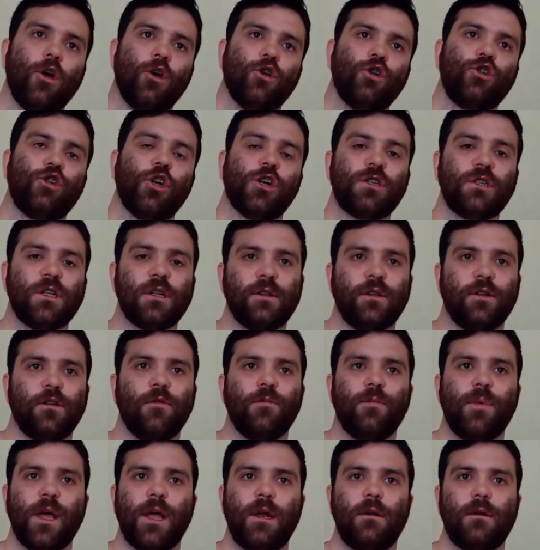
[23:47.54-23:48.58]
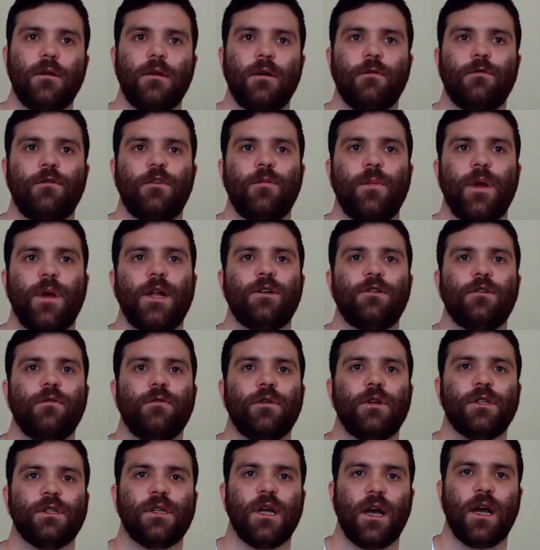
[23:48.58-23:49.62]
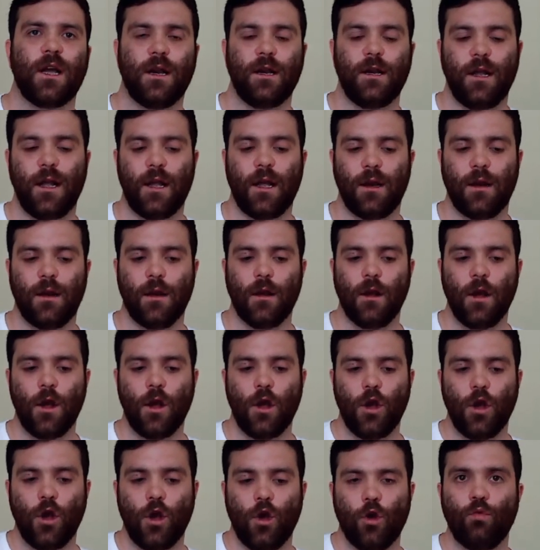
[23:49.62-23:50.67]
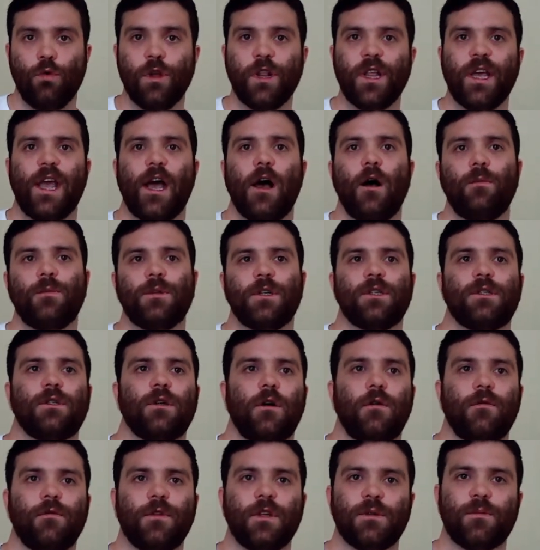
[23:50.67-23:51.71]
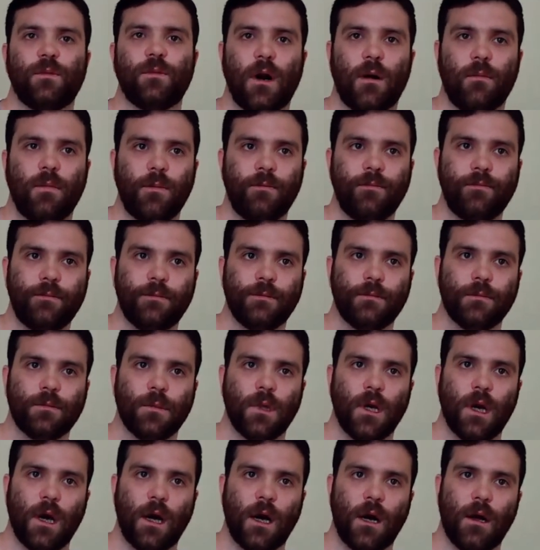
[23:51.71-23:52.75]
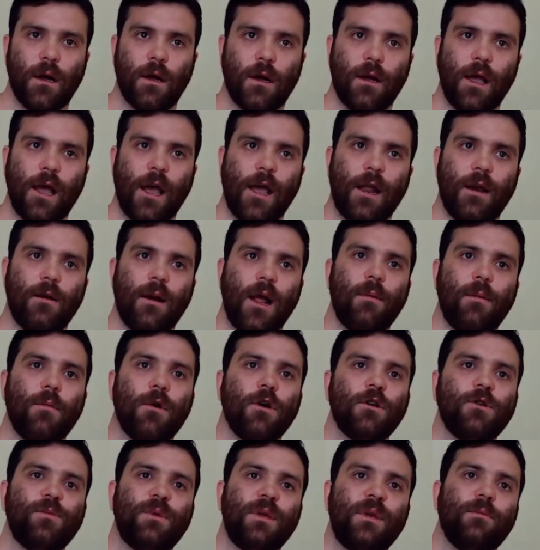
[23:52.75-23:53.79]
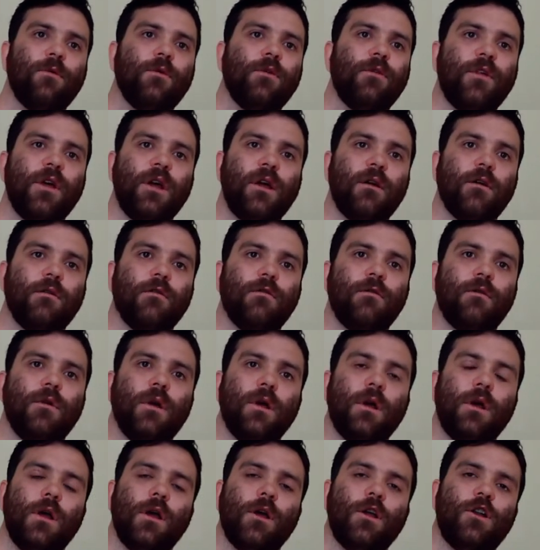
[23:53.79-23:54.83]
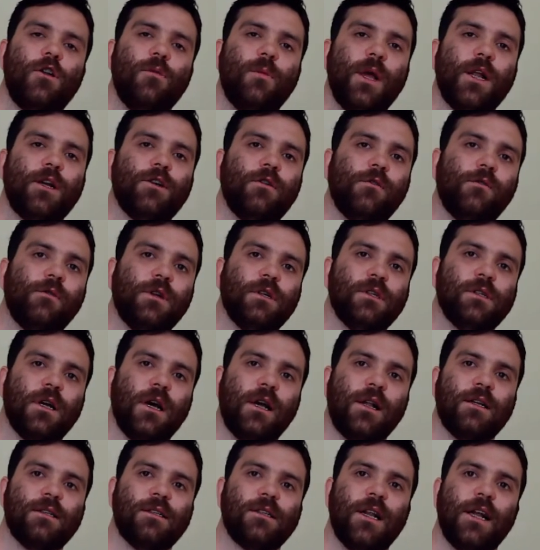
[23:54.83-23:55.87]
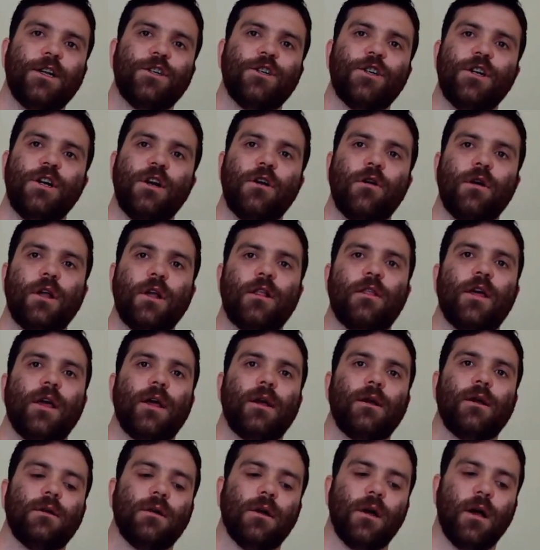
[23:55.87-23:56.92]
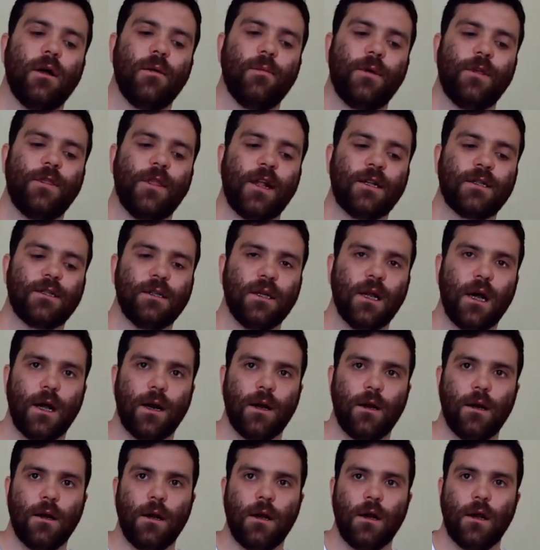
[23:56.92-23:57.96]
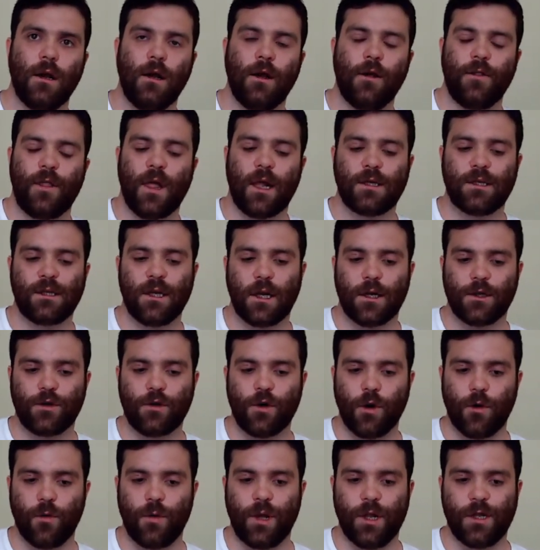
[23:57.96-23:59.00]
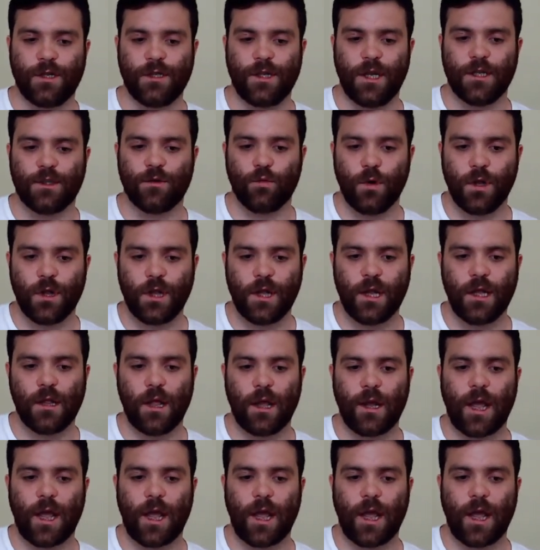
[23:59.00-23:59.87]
Just a little bit of domain-driven design can really help to solve this problem. And most people think of domain-driven design as an engineering thing. And that's not true. It's really like